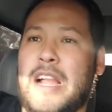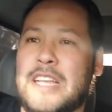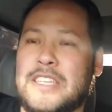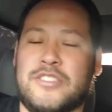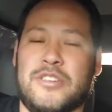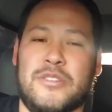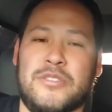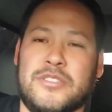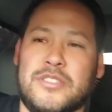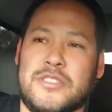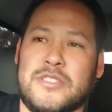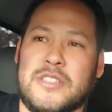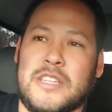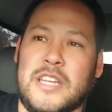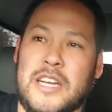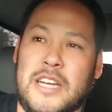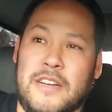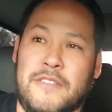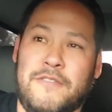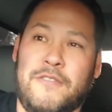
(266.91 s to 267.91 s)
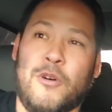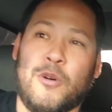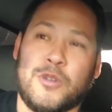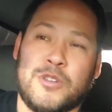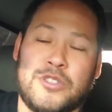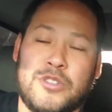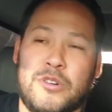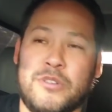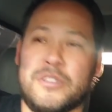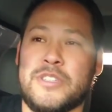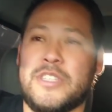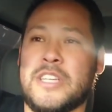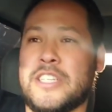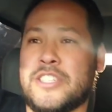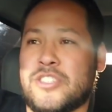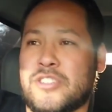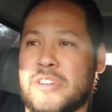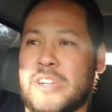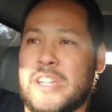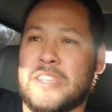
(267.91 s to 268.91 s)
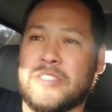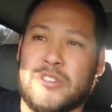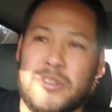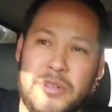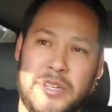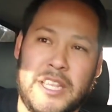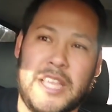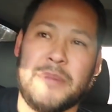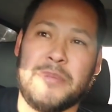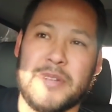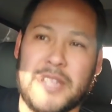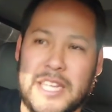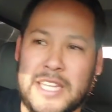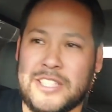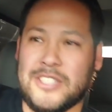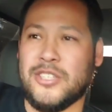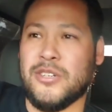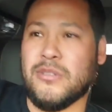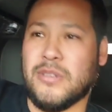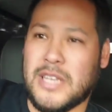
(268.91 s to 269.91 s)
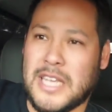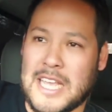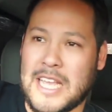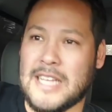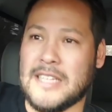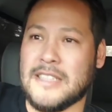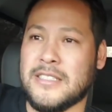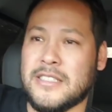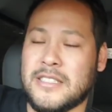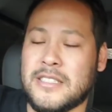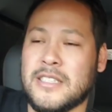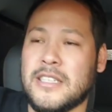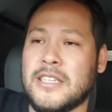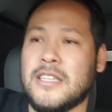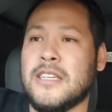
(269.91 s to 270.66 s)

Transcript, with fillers: I searched uh, four stores yesterday. I was only able to get two cans.